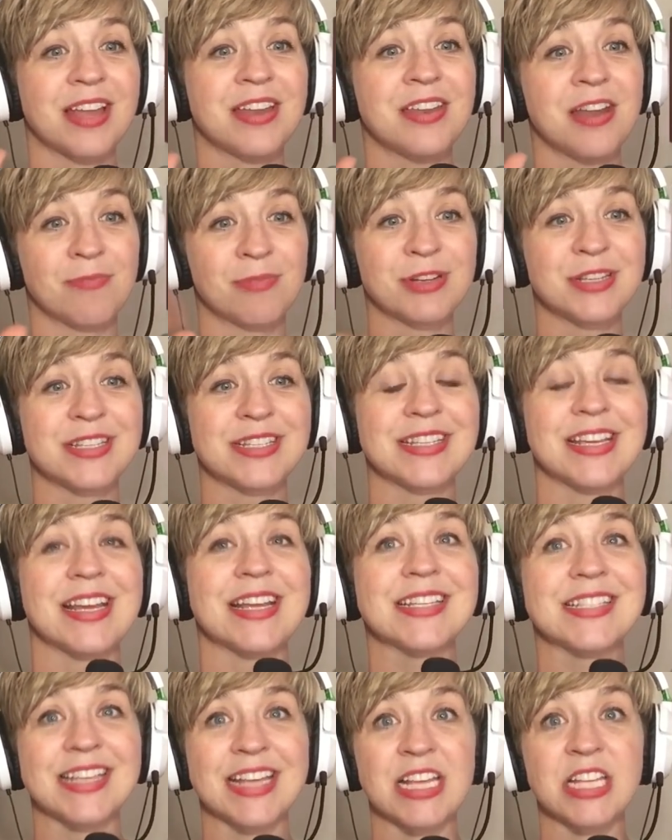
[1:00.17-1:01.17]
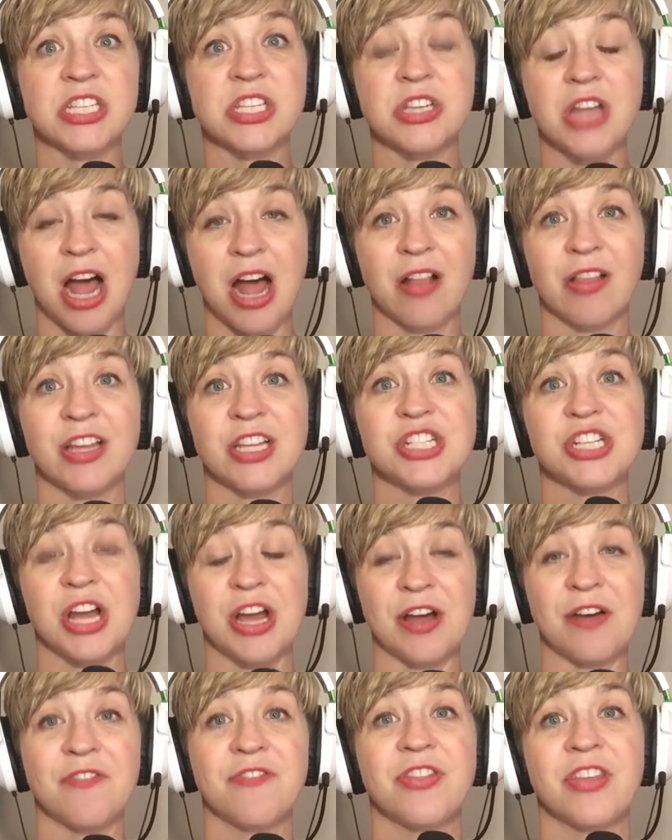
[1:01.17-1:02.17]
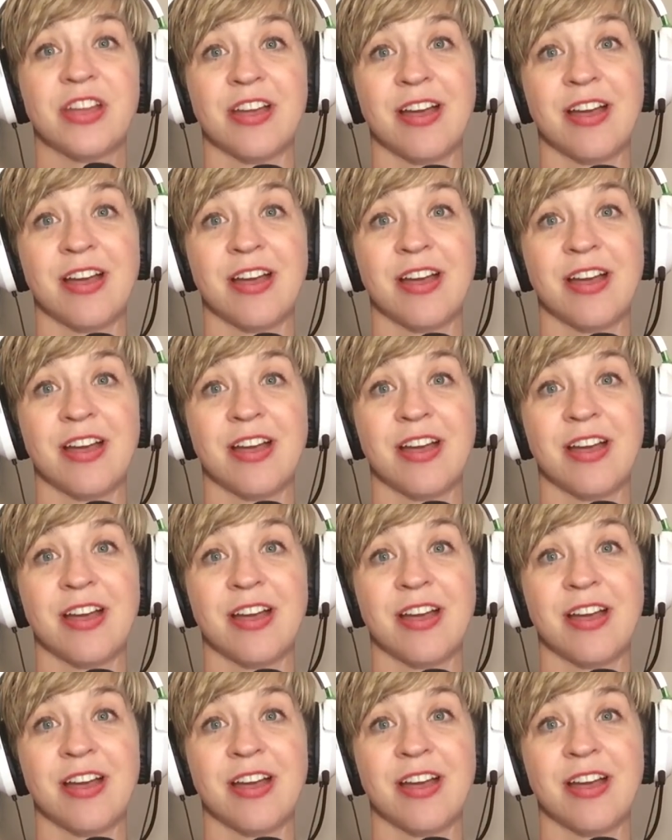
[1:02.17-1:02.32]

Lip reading: Number 6 is knowledge of the